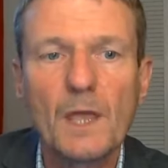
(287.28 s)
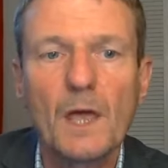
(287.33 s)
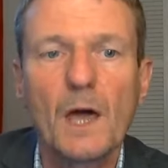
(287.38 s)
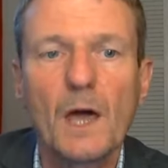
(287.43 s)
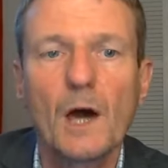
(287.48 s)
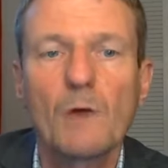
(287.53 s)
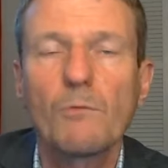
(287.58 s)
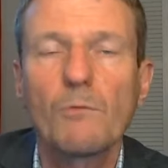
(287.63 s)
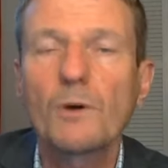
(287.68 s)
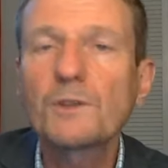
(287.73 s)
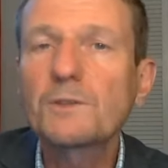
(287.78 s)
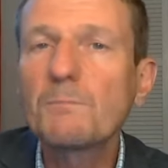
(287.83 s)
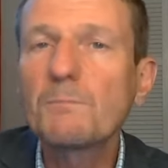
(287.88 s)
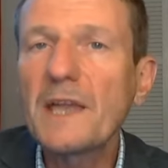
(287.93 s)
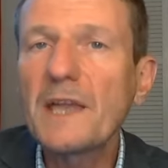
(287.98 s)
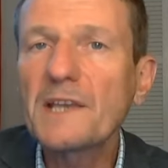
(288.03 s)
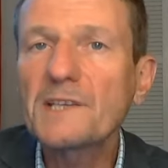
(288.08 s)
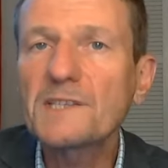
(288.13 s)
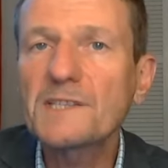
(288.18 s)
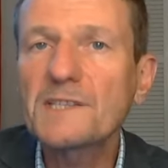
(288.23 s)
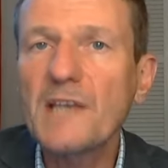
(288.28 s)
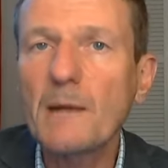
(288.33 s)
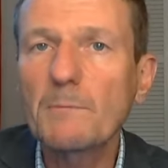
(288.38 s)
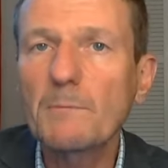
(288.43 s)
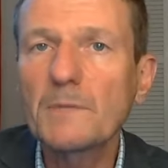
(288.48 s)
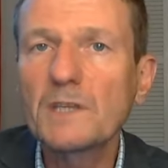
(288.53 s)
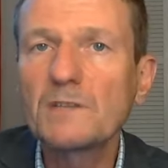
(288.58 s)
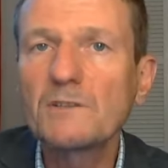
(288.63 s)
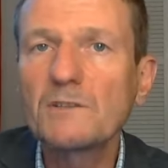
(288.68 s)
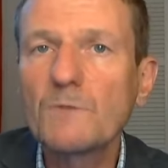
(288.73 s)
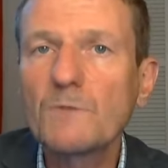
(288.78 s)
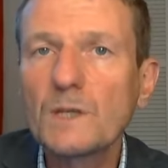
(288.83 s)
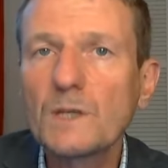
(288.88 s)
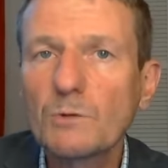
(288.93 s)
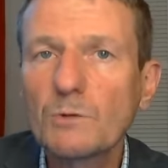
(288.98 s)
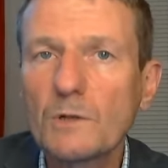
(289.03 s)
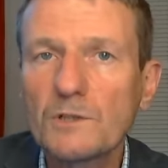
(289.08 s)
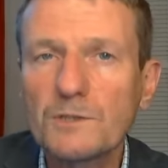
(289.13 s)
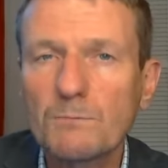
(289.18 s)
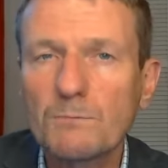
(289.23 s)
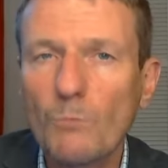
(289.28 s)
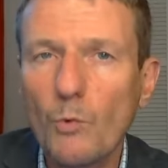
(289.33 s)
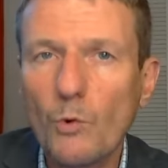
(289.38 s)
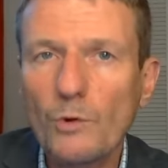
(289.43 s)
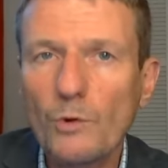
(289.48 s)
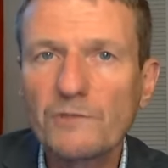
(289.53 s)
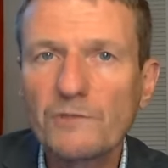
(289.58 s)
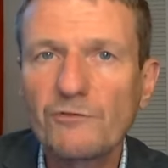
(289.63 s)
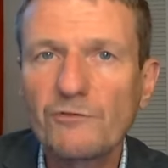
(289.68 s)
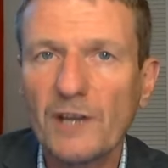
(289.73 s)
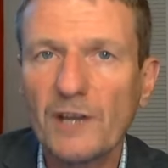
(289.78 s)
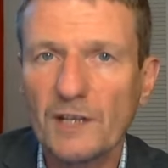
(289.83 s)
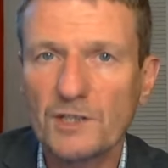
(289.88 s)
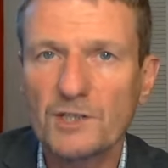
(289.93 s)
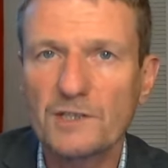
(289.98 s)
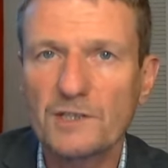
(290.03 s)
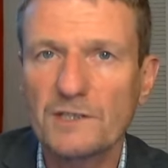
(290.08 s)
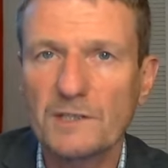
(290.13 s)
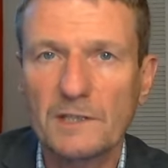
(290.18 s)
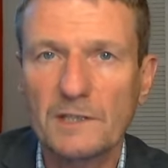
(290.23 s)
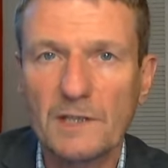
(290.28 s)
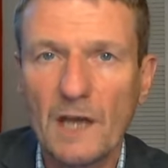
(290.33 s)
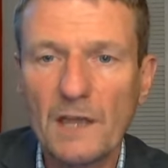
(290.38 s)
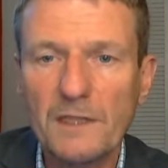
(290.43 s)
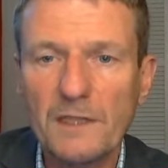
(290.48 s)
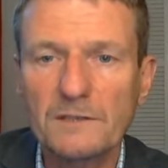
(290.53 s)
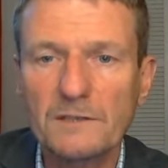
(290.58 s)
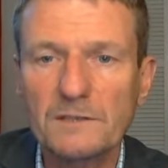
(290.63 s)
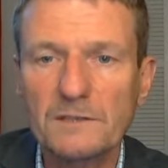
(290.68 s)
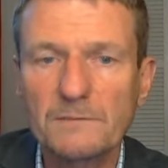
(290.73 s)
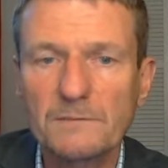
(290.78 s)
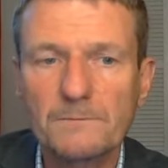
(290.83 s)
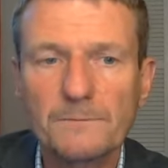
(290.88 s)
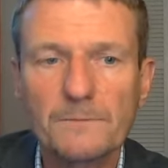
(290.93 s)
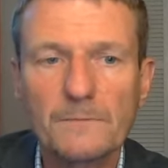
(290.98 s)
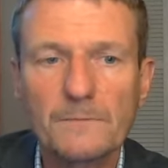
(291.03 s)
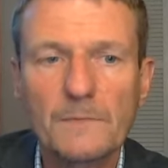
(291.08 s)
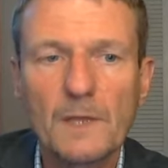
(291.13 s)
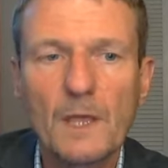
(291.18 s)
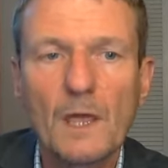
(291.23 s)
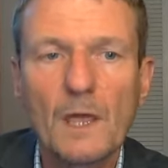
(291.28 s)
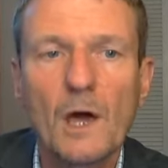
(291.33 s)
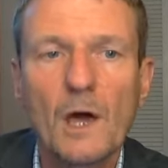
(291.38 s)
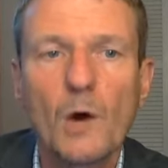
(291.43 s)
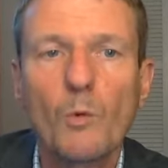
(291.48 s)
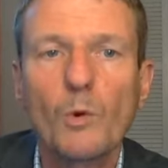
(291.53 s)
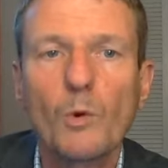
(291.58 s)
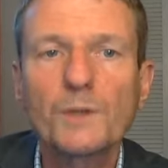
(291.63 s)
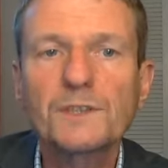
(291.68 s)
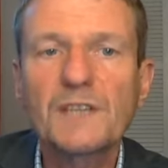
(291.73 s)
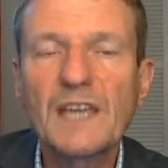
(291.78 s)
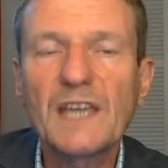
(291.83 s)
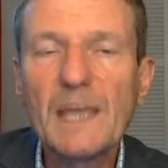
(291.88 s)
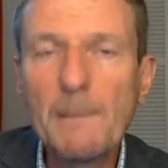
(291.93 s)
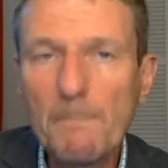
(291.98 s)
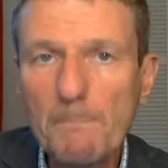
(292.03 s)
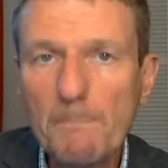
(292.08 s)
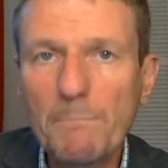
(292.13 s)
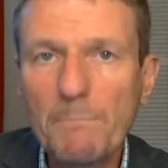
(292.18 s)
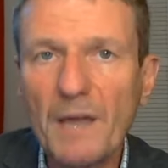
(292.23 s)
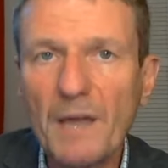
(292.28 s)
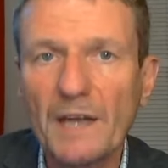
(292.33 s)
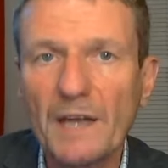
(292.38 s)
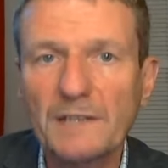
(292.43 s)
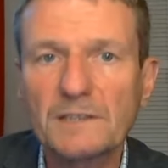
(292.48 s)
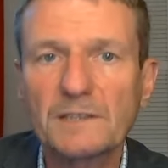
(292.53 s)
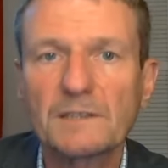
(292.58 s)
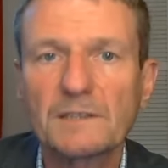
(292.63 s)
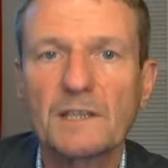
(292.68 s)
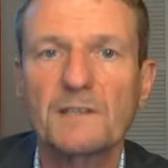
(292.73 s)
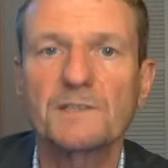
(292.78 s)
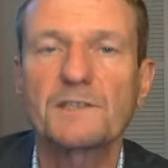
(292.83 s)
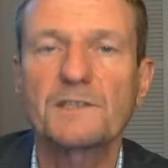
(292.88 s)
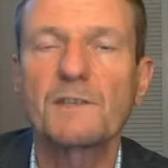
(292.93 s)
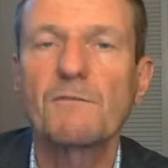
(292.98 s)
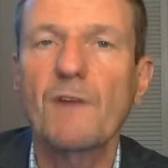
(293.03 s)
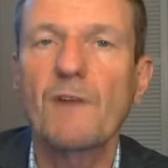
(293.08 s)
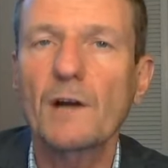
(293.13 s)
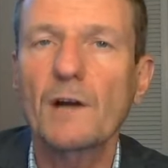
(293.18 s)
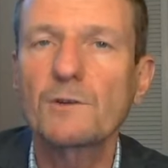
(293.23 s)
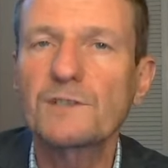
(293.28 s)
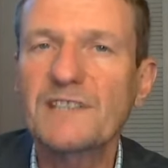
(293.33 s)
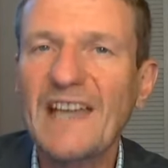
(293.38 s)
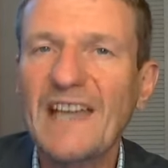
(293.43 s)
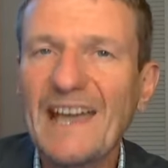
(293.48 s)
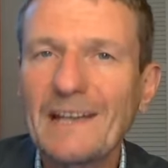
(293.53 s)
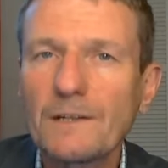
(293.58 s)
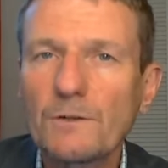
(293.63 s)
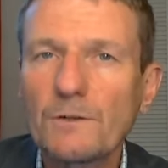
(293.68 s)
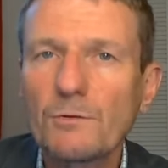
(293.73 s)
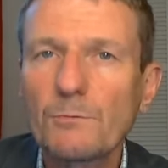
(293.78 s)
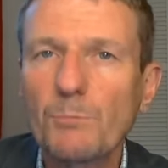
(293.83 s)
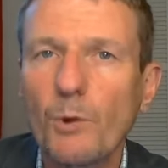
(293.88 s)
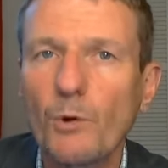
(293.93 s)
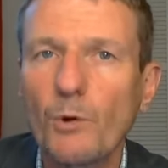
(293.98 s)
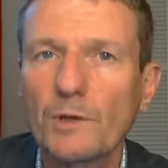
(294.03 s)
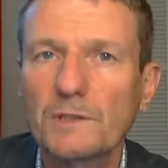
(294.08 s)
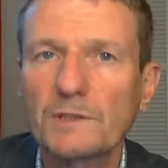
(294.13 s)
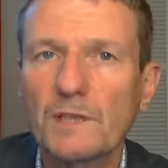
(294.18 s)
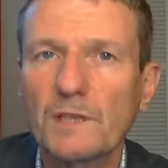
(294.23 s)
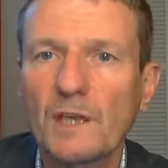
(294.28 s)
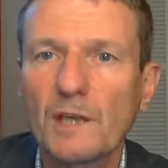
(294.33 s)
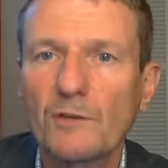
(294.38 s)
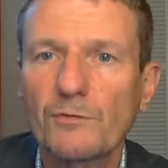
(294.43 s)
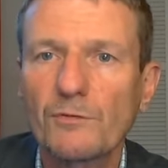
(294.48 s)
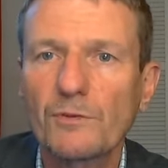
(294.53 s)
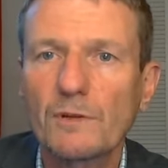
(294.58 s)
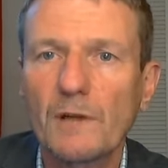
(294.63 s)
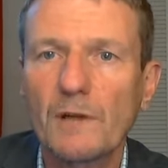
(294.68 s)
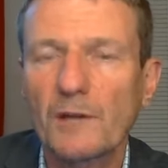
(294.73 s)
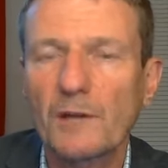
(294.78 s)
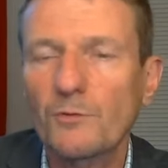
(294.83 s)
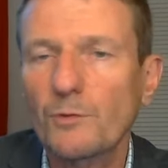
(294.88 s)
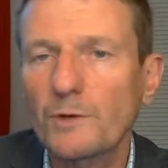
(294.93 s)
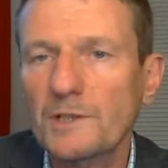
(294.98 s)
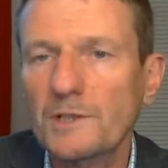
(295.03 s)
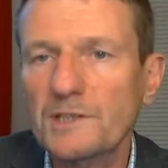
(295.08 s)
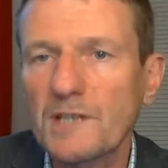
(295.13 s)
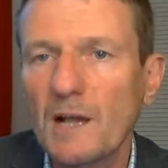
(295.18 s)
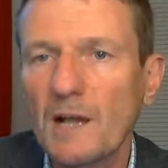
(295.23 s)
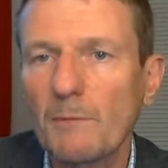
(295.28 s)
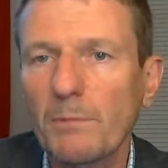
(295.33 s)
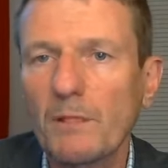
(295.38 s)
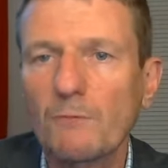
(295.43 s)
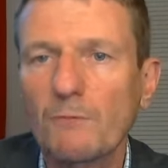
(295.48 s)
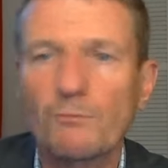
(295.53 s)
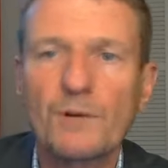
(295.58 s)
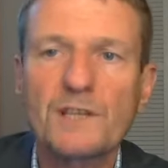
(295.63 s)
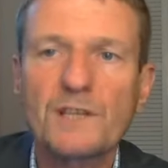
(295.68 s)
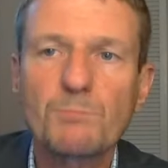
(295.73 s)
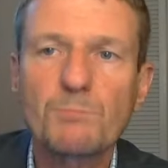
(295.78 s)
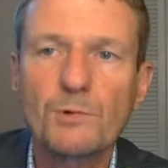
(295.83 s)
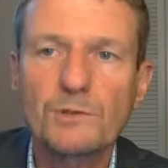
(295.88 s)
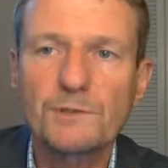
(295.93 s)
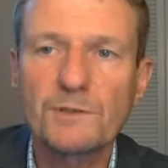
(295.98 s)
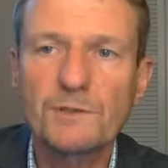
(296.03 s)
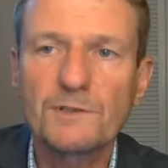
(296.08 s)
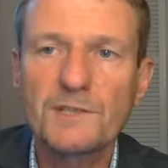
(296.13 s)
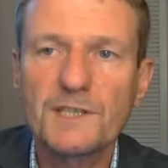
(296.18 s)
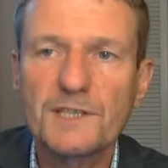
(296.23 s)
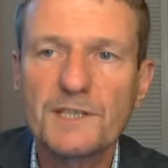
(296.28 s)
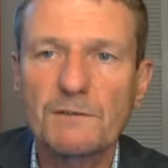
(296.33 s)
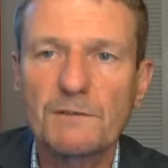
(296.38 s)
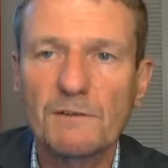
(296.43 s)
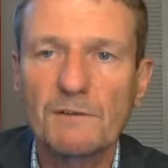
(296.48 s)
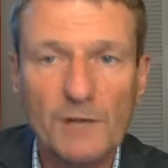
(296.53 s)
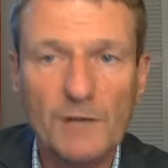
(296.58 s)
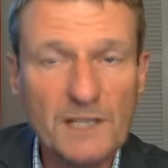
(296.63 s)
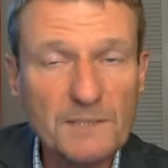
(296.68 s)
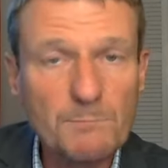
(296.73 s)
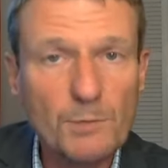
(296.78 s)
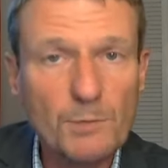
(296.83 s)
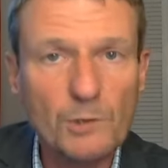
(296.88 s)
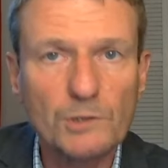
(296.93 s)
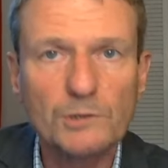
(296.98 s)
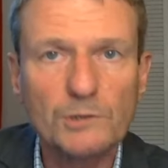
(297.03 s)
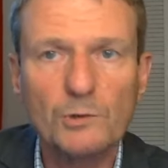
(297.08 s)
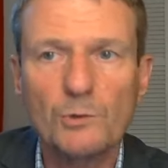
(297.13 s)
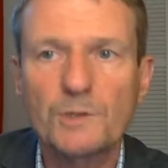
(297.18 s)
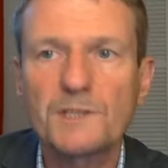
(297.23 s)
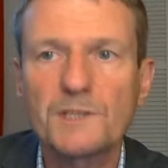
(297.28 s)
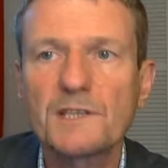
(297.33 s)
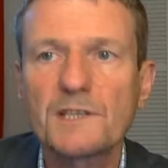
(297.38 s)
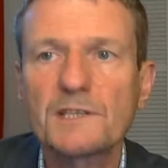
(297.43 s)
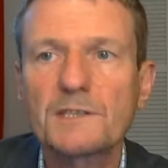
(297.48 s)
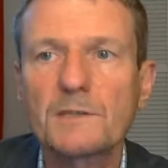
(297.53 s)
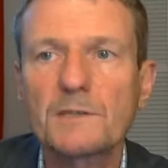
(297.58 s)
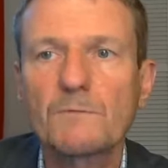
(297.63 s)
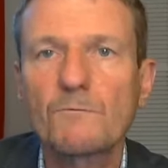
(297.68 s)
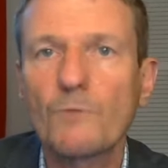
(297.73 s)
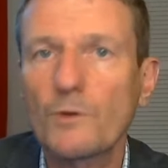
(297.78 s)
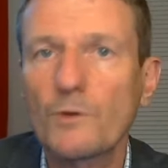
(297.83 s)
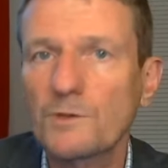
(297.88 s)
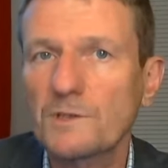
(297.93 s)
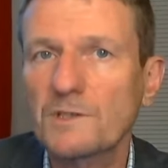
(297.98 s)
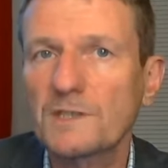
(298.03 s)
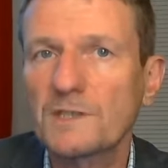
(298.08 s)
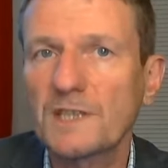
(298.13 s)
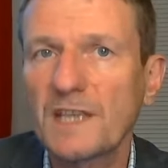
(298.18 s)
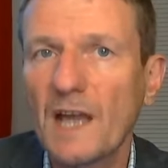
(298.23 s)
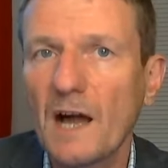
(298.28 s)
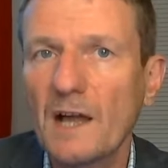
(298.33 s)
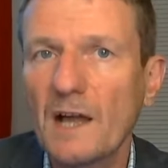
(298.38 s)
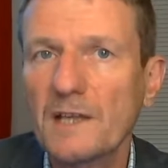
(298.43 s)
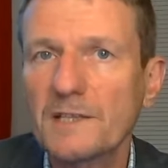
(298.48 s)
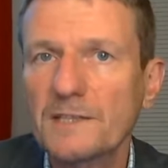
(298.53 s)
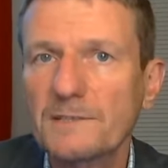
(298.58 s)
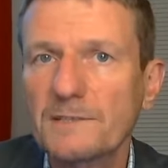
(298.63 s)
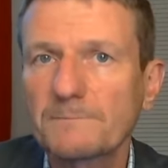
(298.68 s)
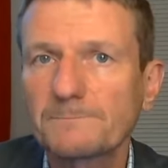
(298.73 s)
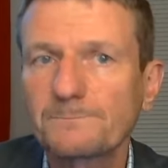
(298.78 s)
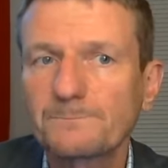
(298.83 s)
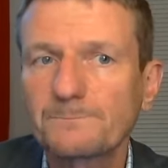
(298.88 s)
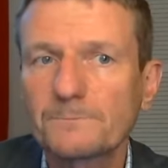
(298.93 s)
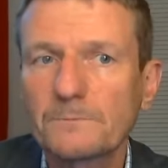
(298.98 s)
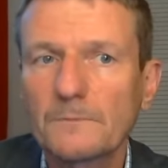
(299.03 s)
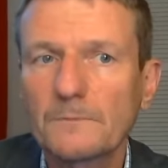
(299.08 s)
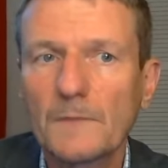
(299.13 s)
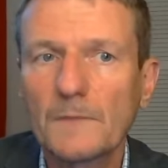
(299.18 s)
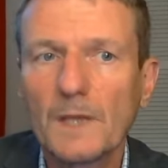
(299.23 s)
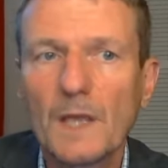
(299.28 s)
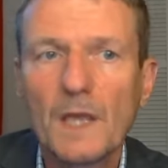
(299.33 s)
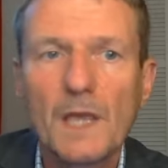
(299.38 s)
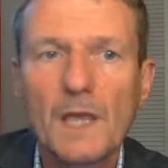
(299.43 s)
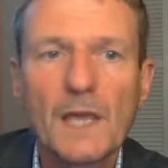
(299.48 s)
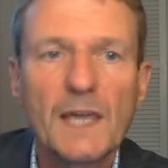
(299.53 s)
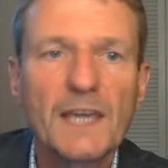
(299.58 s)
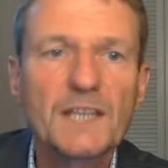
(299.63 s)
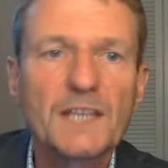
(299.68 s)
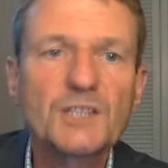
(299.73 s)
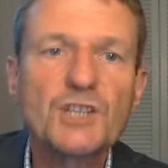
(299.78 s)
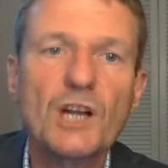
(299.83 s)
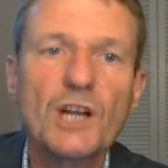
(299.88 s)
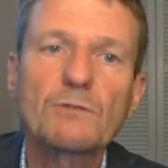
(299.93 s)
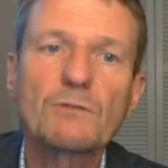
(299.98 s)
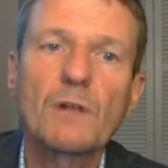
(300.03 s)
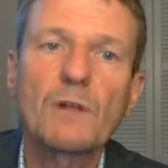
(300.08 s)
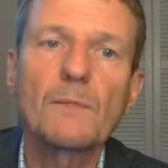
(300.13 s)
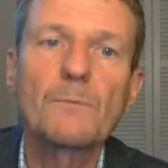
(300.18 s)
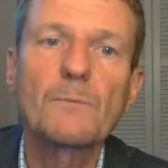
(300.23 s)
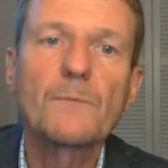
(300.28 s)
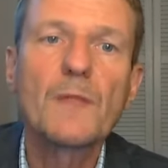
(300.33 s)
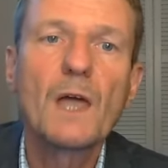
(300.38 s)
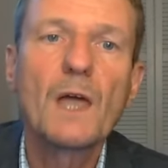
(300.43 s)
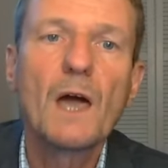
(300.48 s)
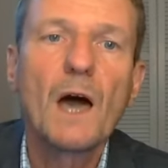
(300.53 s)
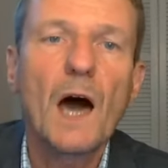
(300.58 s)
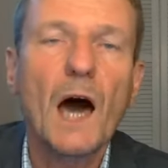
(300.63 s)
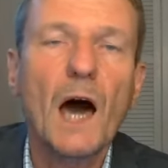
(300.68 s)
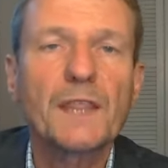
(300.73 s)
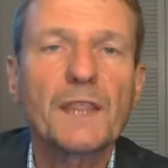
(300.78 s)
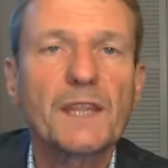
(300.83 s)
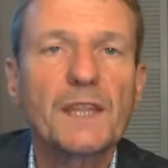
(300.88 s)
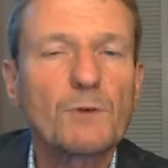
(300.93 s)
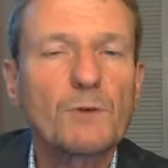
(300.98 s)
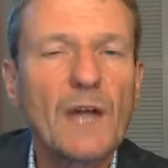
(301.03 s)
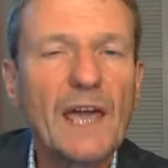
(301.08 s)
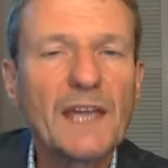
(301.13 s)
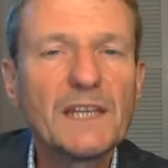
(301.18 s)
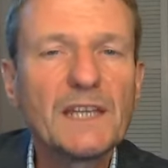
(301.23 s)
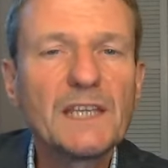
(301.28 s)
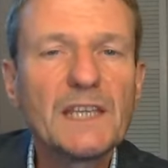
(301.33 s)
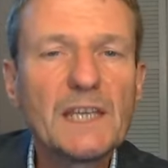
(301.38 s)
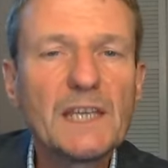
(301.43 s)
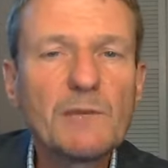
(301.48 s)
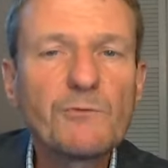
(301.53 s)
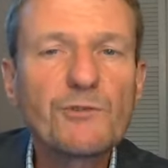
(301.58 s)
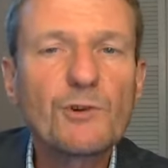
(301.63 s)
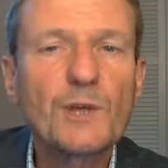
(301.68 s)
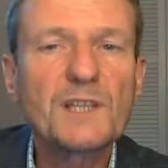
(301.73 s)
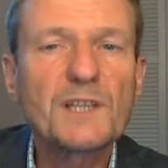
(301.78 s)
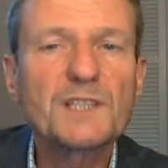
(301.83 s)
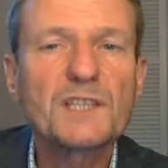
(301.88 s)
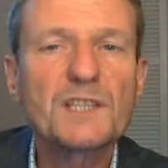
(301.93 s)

What makes some individuals more infectious than others? What impact does the virus entry point have, like, for example, respiratory system versus the eyes? In general, Are there any influencing